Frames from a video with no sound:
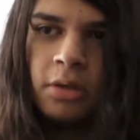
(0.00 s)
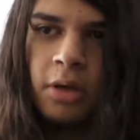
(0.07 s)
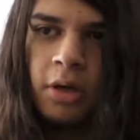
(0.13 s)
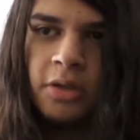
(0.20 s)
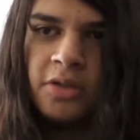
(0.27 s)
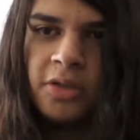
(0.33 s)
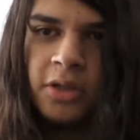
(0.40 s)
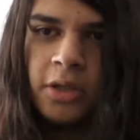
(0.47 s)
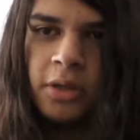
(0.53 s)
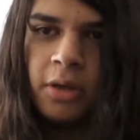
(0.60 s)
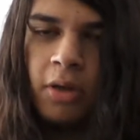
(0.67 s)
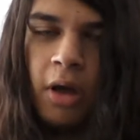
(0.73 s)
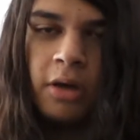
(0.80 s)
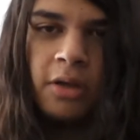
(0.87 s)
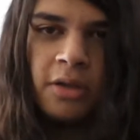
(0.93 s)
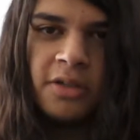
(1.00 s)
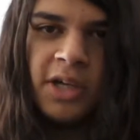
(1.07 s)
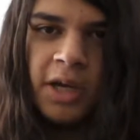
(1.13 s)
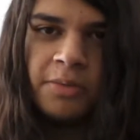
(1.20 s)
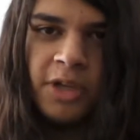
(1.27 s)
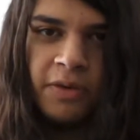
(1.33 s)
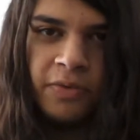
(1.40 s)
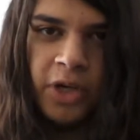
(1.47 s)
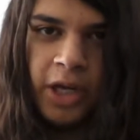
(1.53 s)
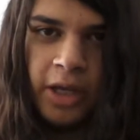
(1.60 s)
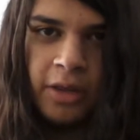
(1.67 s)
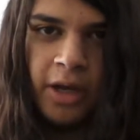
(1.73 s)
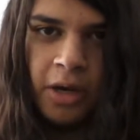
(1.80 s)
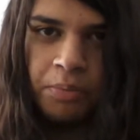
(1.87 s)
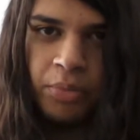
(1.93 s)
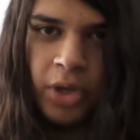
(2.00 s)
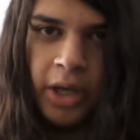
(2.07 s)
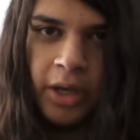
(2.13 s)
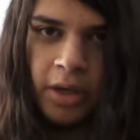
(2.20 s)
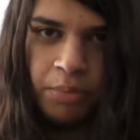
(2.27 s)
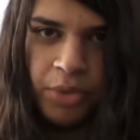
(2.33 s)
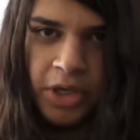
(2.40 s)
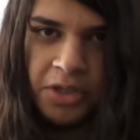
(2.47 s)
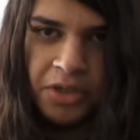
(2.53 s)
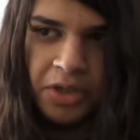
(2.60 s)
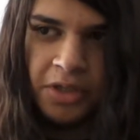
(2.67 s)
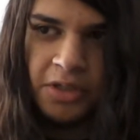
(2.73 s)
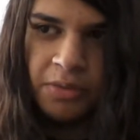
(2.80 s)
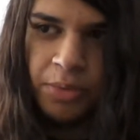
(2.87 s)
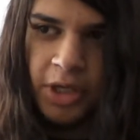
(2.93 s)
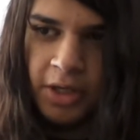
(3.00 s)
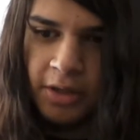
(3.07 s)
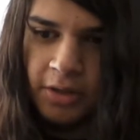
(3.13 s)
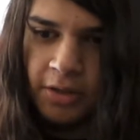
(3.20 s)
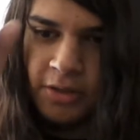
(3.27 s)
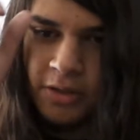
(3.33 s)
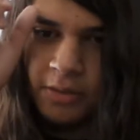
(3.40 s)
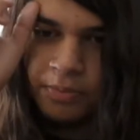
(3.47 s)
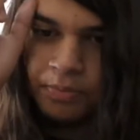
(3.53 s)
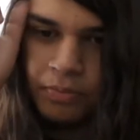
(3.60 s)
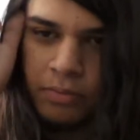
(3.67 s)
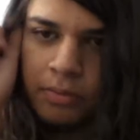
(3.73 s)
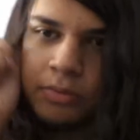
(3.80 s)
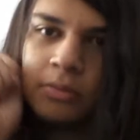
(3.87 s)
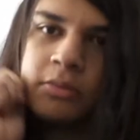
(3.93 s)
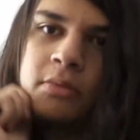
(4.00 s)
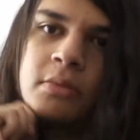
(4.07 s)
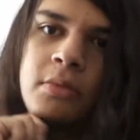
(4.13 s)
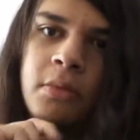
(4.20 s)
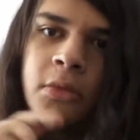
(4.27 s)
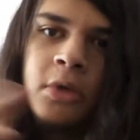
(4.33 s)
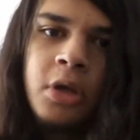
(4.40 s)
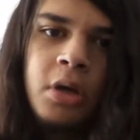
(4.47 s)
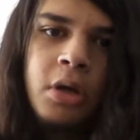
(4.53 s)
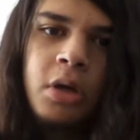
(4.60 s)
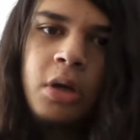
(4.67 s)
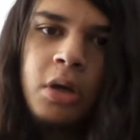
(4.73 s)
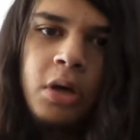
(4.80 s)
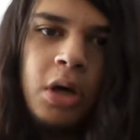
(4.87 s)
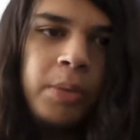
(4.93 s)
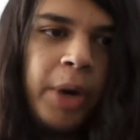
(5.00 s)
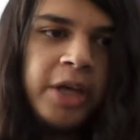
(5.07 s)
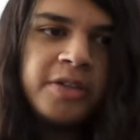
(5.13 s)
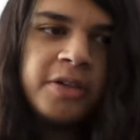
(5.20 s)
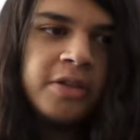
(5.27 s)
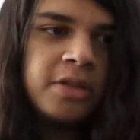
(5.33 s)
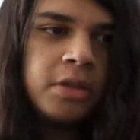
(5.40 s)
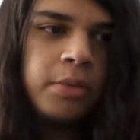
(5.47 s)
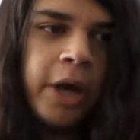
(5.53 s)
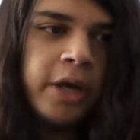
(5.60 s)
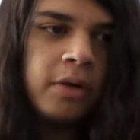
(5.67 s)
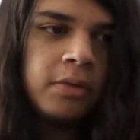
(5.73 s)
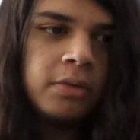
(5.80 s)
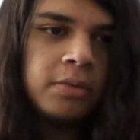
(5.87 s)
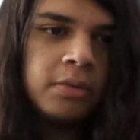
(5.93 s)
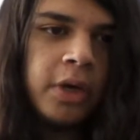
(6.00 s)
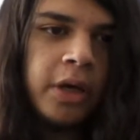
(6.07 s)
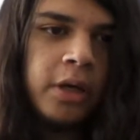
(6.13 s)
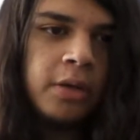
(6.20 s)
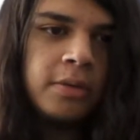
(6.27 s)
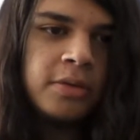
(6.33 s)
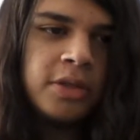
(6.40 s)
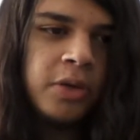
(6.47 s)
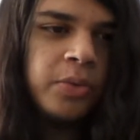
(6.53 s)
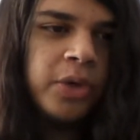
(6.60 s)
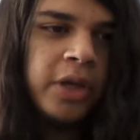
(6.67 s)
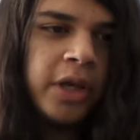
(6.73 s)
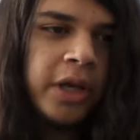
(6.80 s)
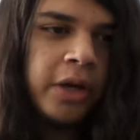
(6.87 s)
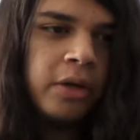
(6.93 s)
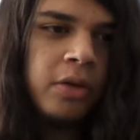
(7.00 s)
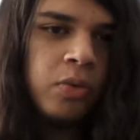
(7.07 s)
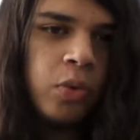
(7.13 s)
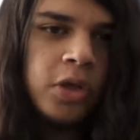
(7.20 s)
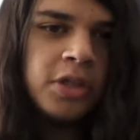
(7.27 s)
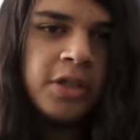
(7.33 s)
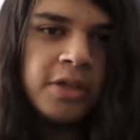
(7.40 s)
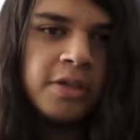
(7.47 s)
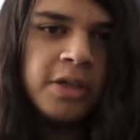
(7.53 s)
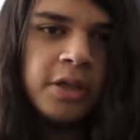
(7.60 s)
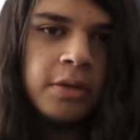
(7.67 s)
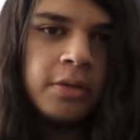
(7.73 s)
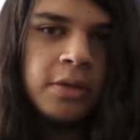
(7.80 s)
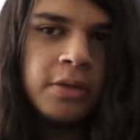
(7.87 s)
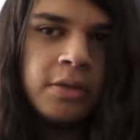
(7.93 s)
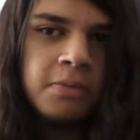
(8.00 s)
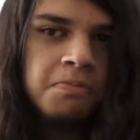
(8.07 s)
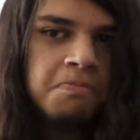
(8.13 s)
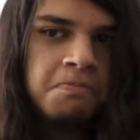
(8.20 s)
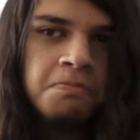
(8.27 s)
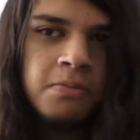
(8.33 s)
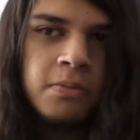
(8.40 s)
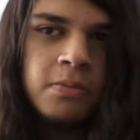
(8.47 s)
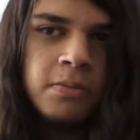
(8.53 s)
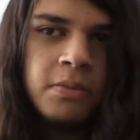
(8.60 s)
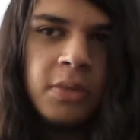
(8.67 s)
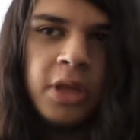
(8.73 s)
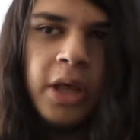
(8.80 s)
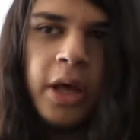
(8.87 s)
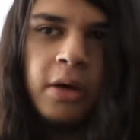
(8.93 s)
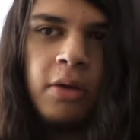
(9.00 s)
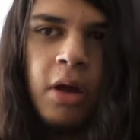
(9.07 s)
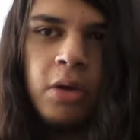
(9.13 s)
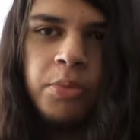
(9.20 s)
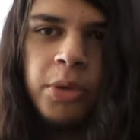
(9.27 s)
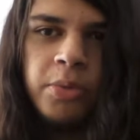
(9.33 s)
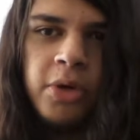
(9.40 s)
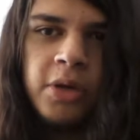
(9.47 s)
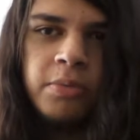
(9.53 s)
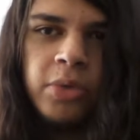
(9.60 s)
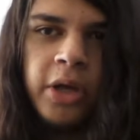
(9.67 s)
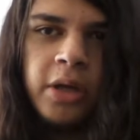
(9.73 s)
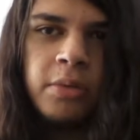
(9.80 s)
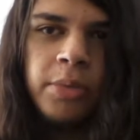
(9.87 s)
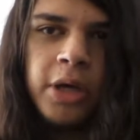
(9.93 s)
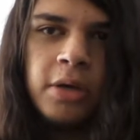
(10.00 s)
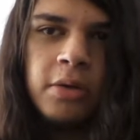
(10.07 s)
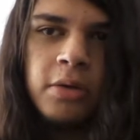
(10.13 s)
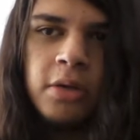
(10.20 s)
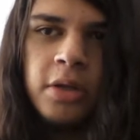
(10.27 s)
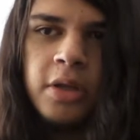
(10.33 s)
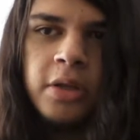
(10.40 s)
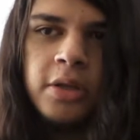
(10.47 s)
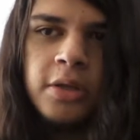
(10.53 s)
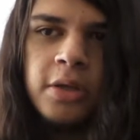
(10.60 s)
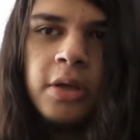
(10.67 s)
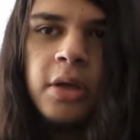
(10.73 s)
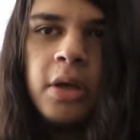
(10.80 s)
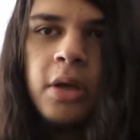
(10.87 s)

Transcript: Honestly, a lot of the times I forget that I'm playing a picture disc because on my system I don't I don't really hear the whooshing sound that a lot of people complain about or the